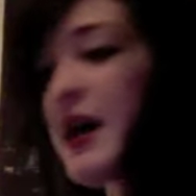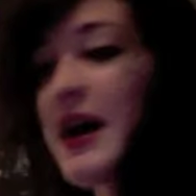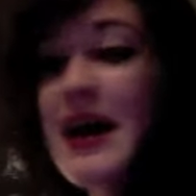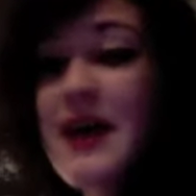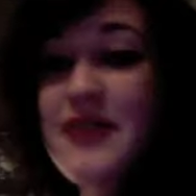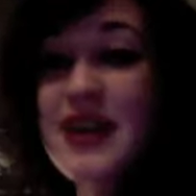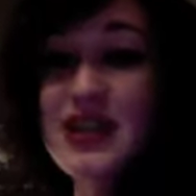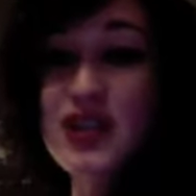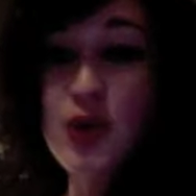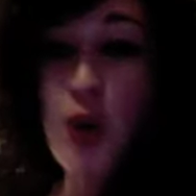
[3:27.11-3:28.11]
I haven't
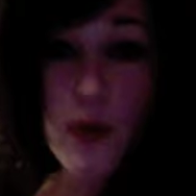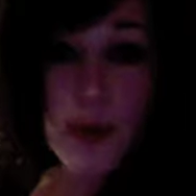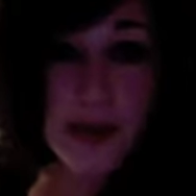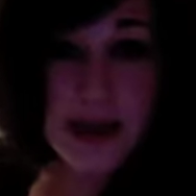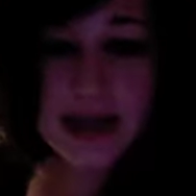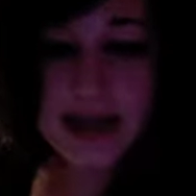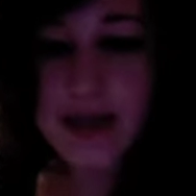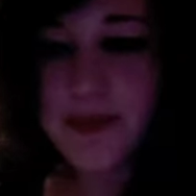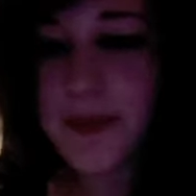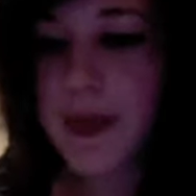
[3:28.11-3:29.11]
actually told them this.
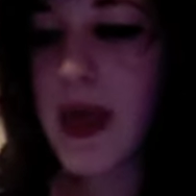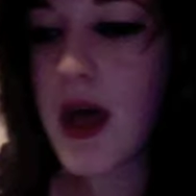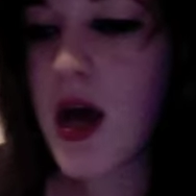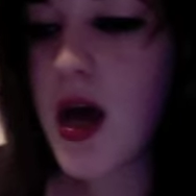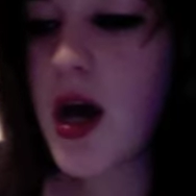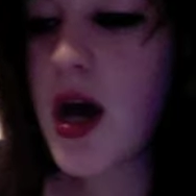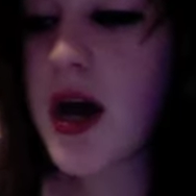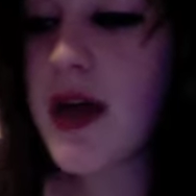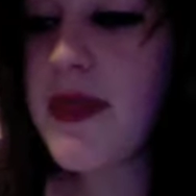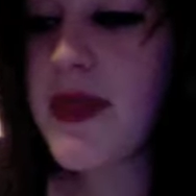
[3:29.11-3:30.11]

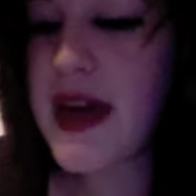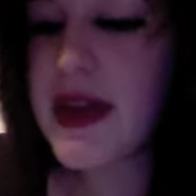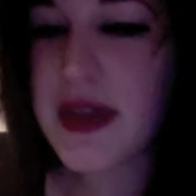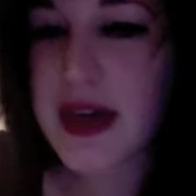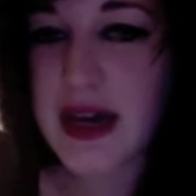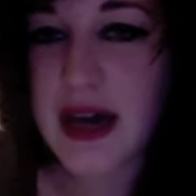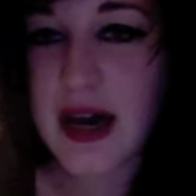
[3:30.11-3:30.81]
They think